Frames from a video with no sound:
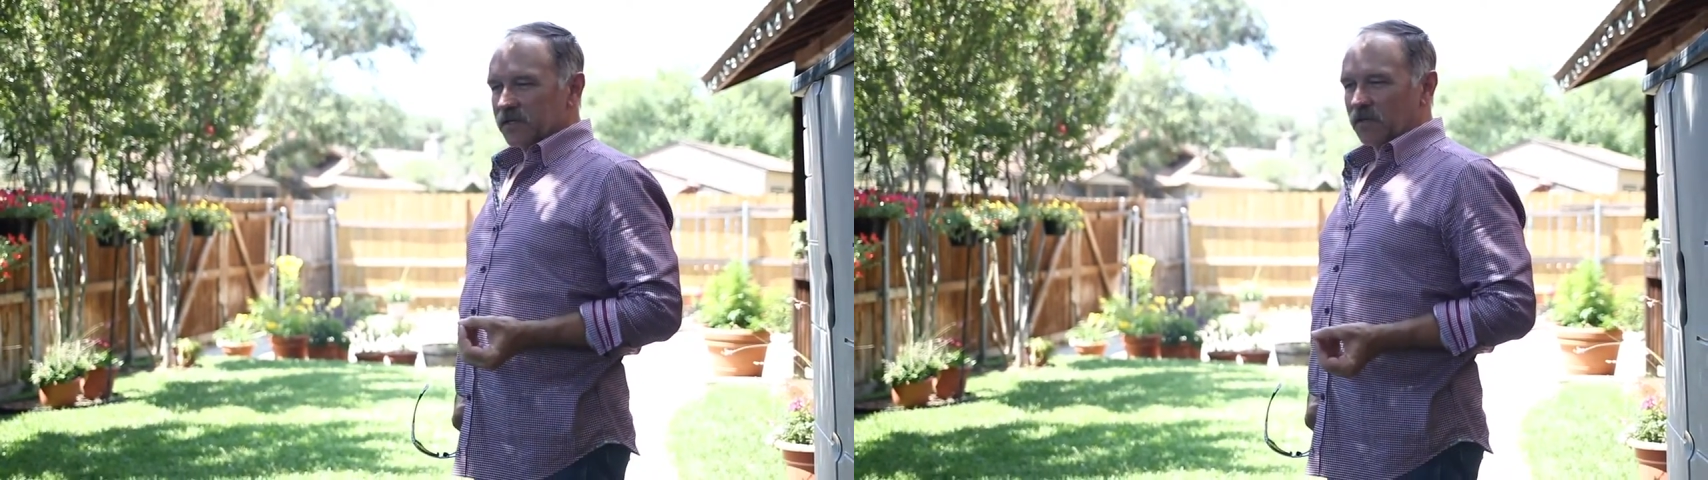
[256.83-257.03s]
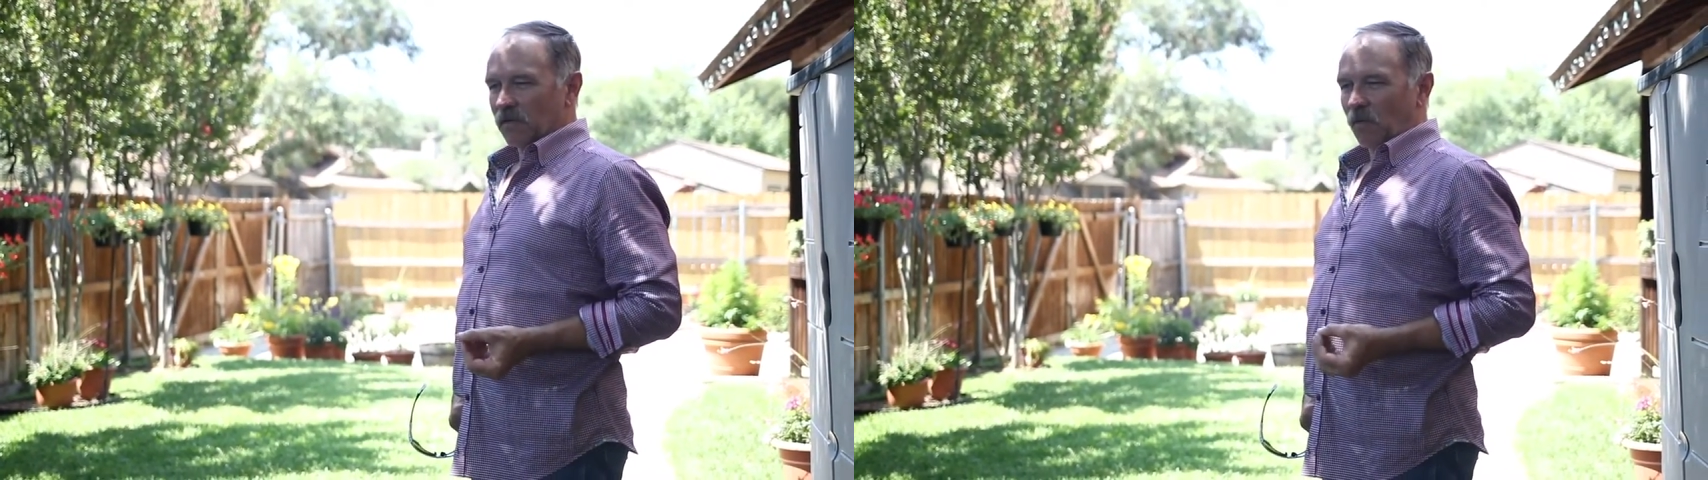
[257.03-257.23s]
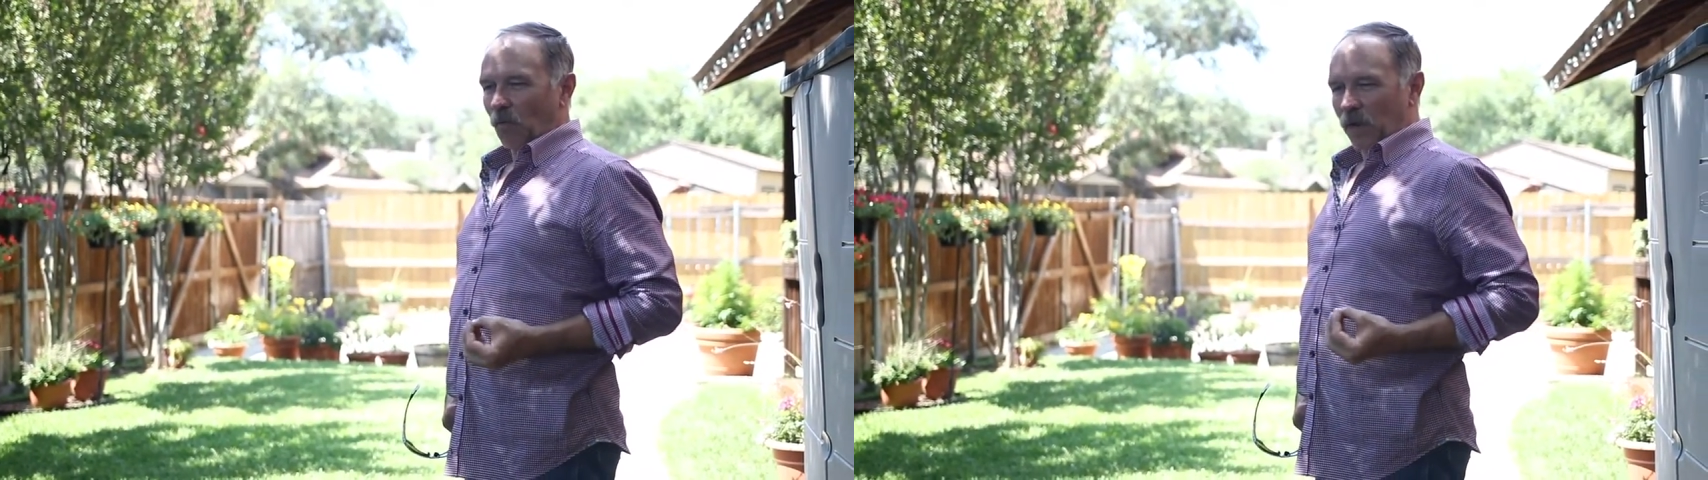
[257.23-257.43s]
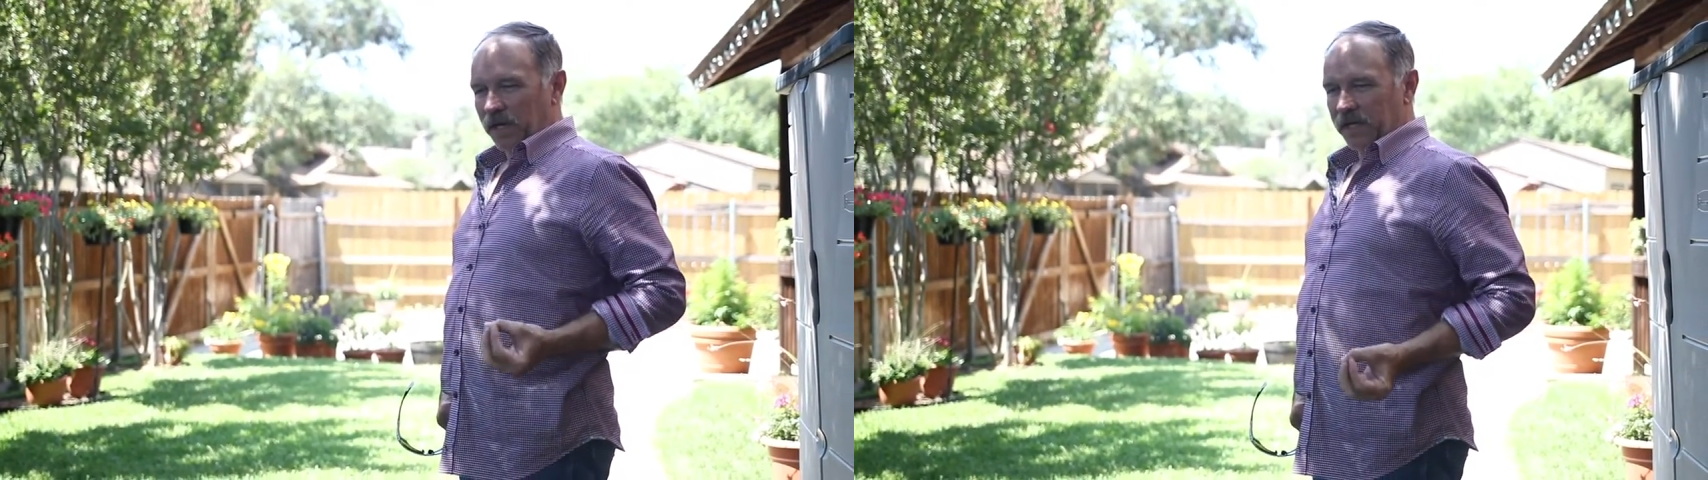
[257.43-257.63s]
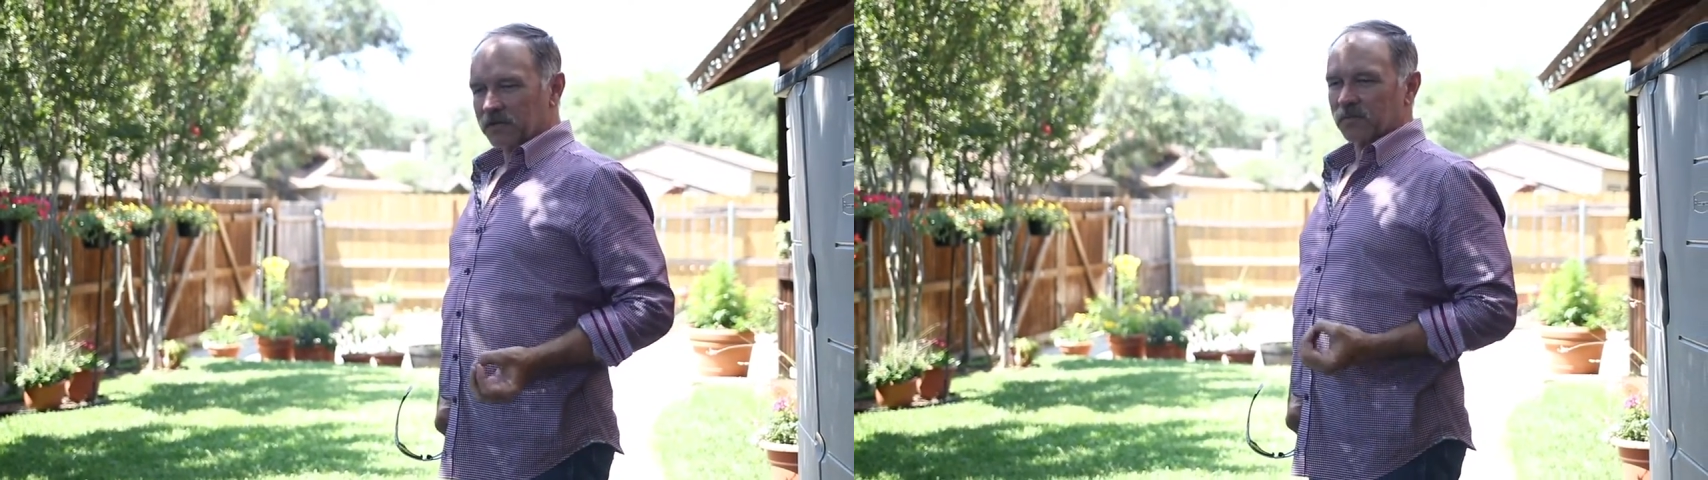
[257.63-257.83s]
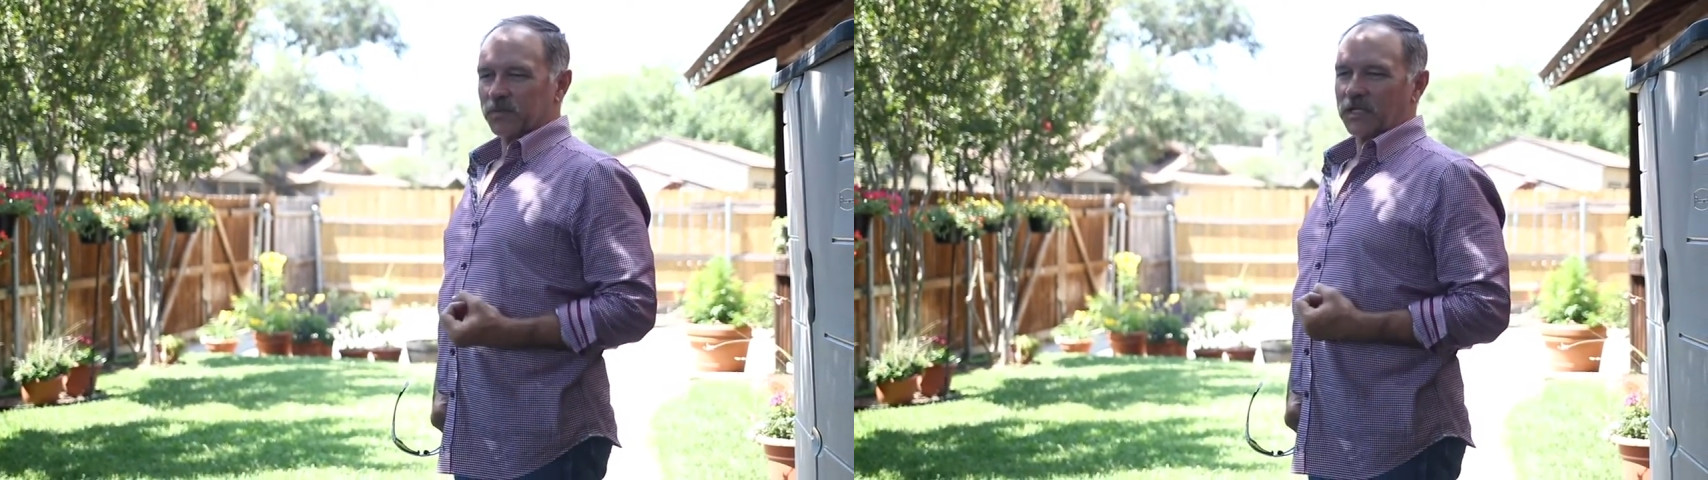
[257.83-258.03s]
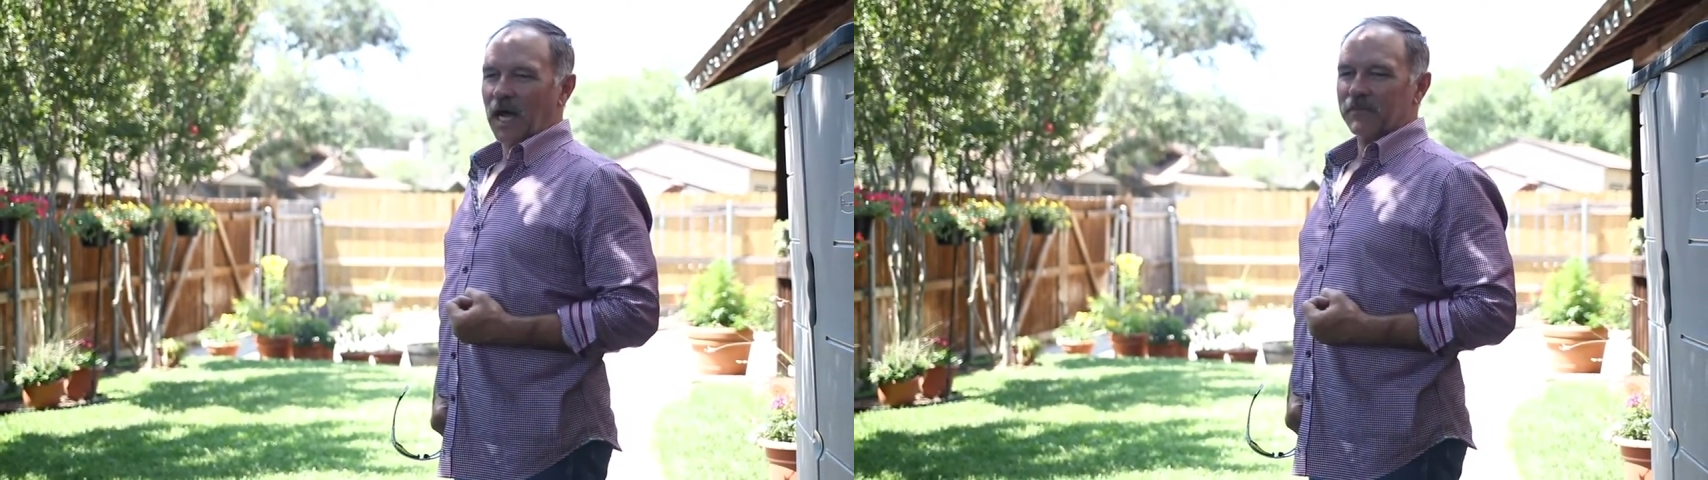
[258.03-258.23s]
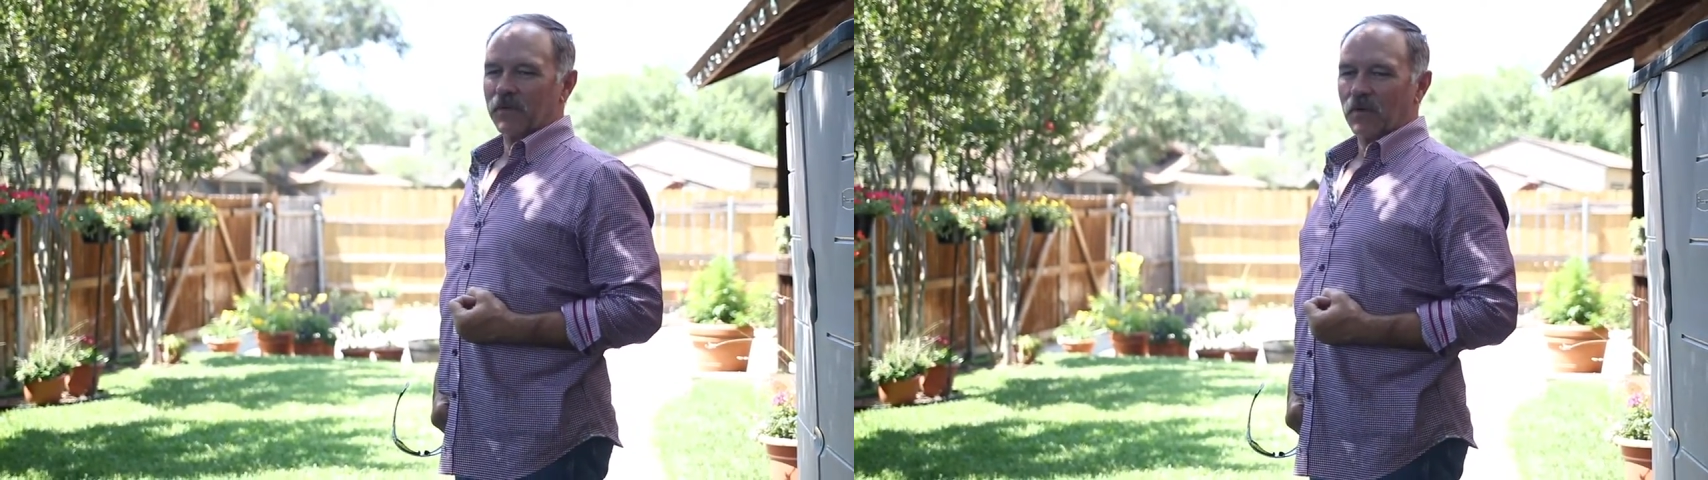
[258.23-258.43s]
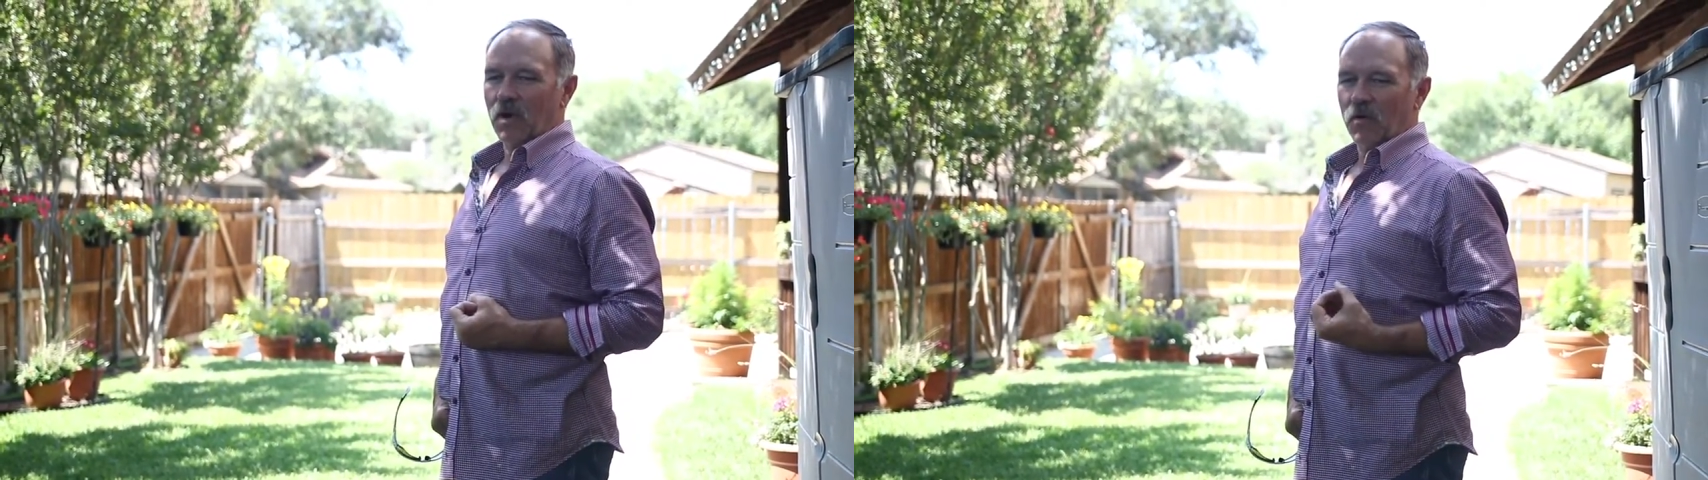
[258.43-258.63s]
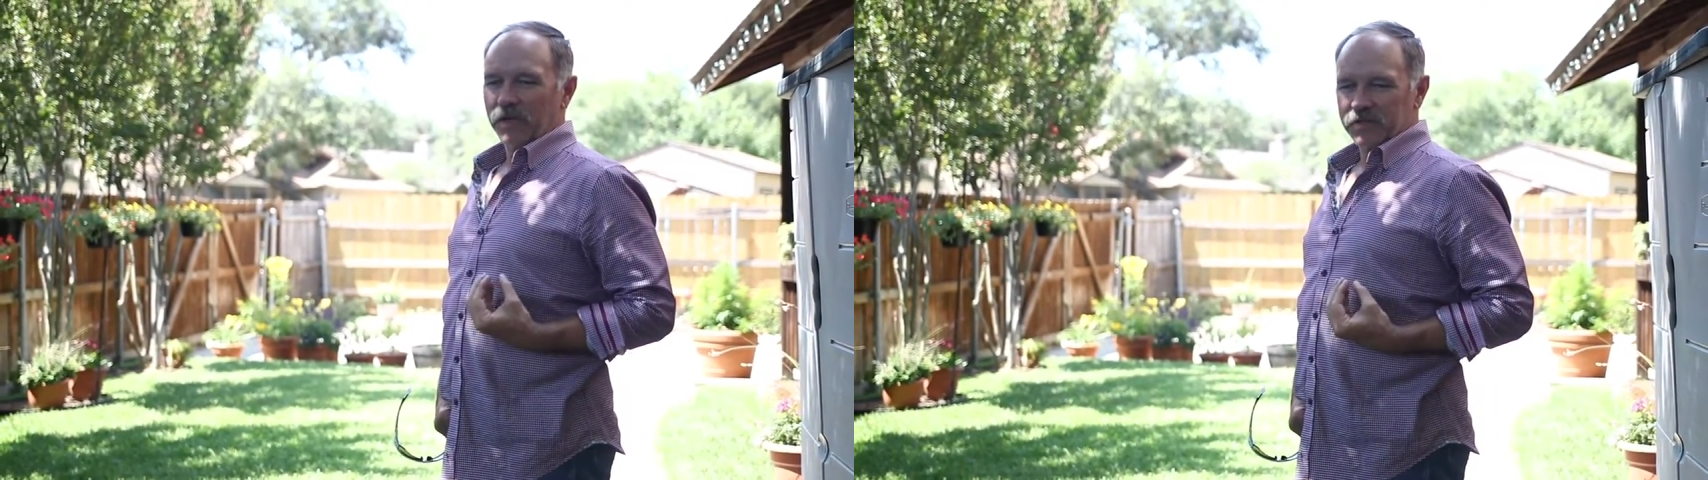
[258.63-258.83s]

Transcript: so that when there's a time to grow,